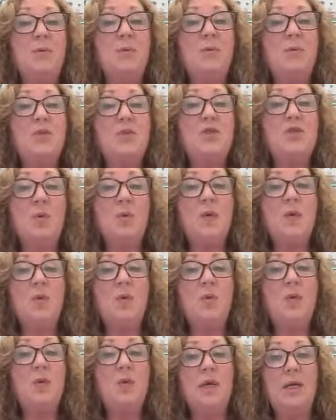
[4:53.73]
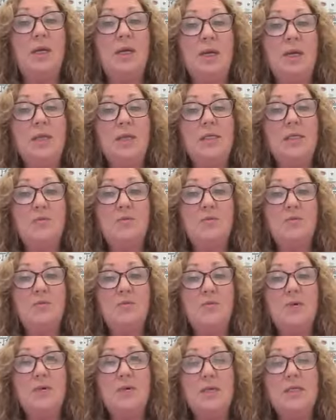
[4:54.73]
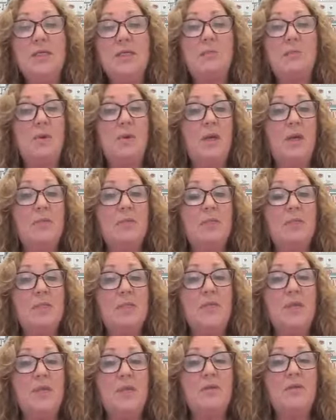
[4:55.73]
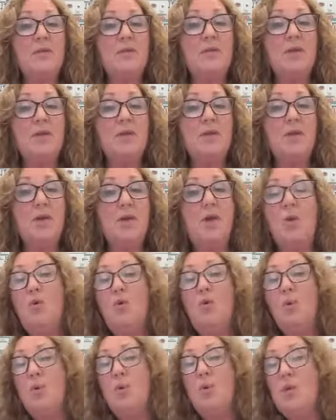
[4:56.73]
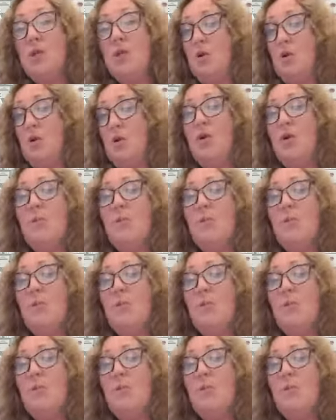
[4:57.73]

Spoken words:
within 20 working days of the request being received, or within a longer